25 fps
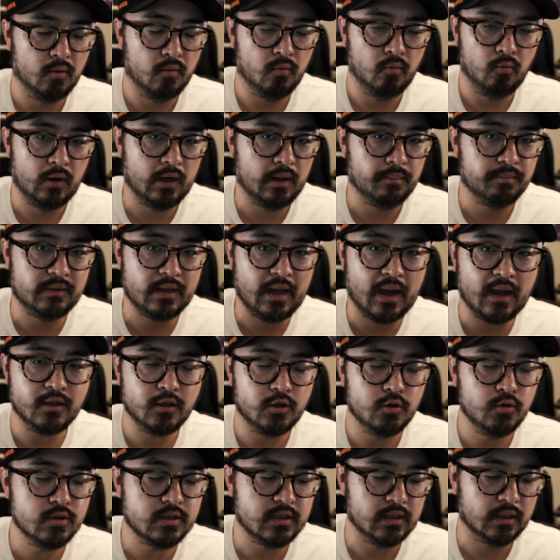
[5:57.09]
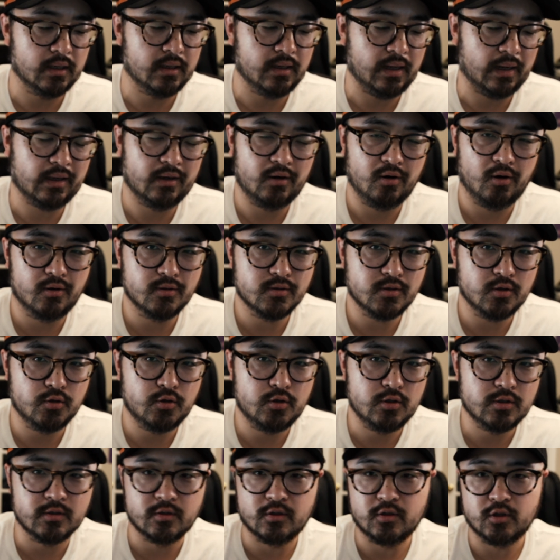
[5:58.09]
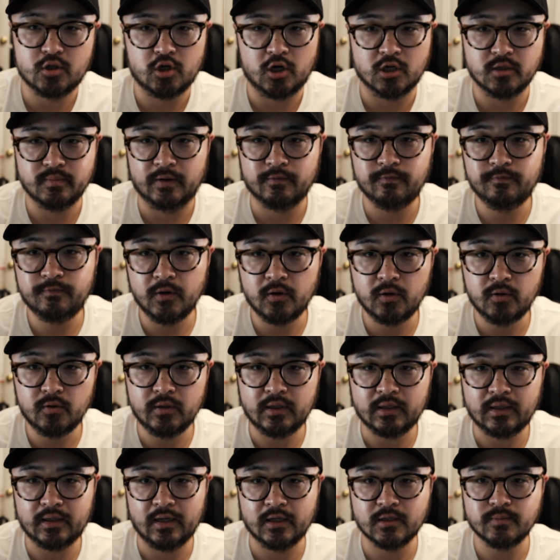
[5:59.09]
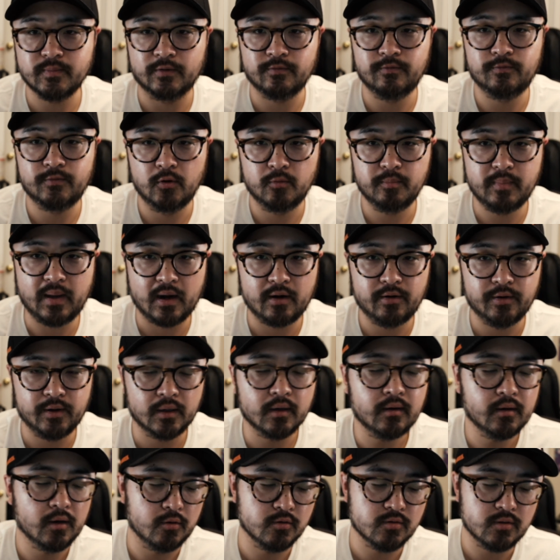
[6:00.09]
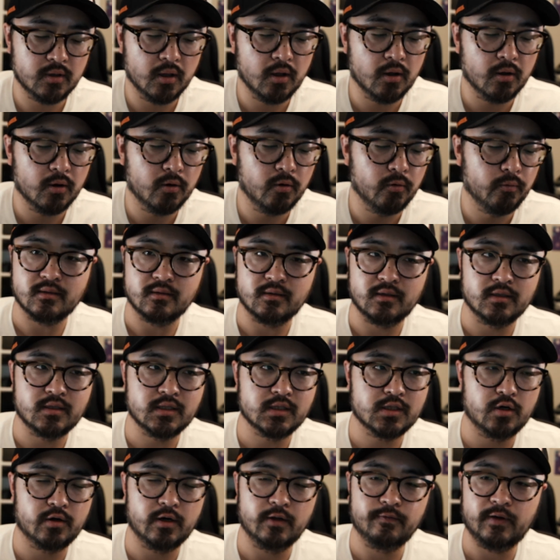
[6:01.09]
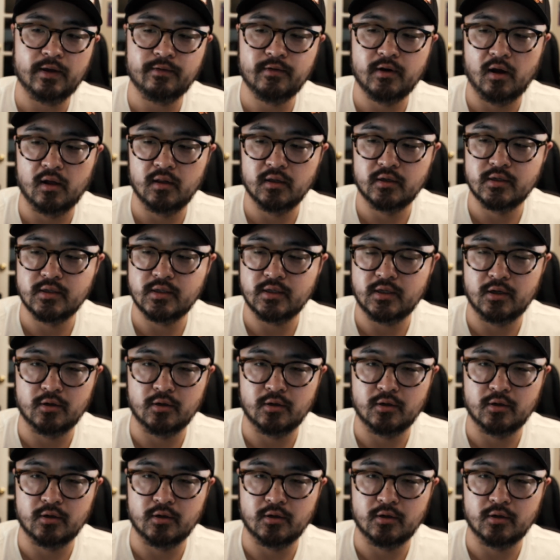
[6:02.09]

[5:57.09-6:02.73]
when I'm not using it, I can also use it to charge my phone in case my phone battery goes low. It's $35.